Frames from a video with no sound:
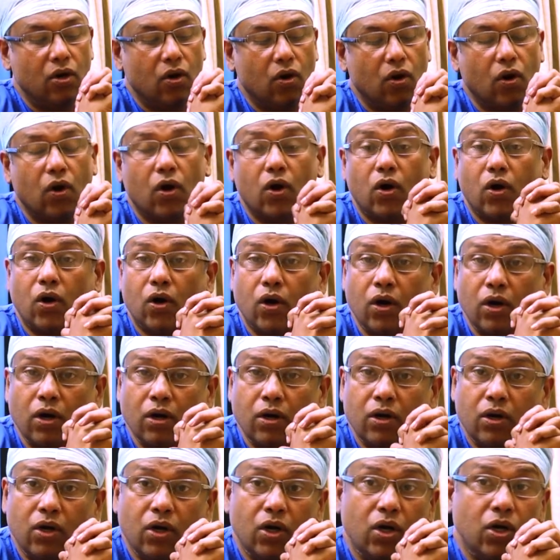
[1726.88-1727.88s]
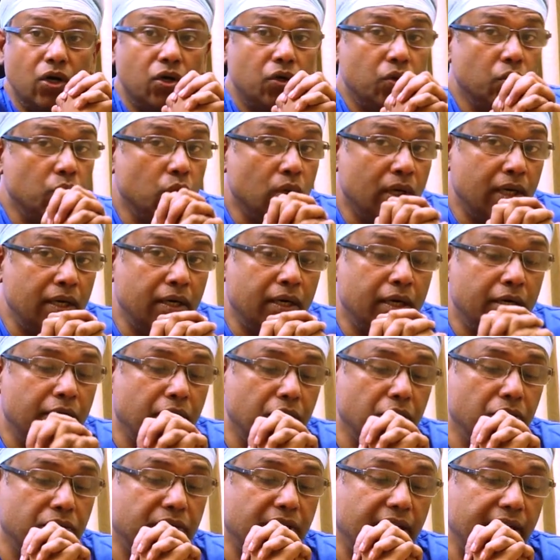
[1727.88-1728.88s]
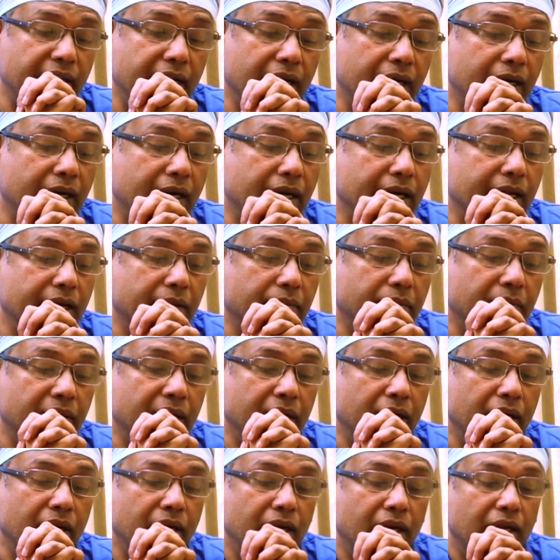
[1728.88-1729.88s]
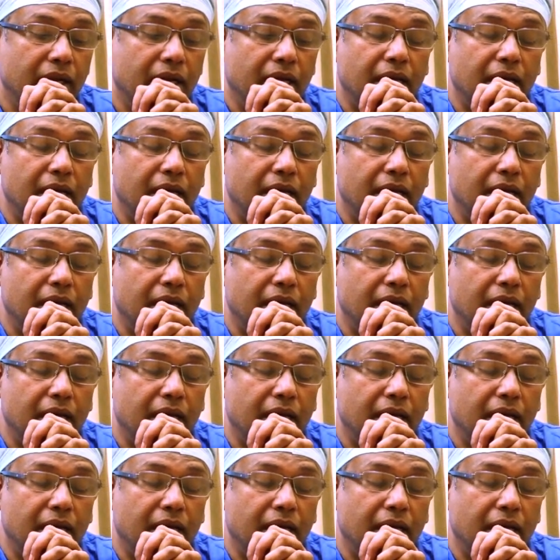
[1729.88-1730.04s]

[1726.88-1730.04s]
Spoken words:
or 200 to 300 ml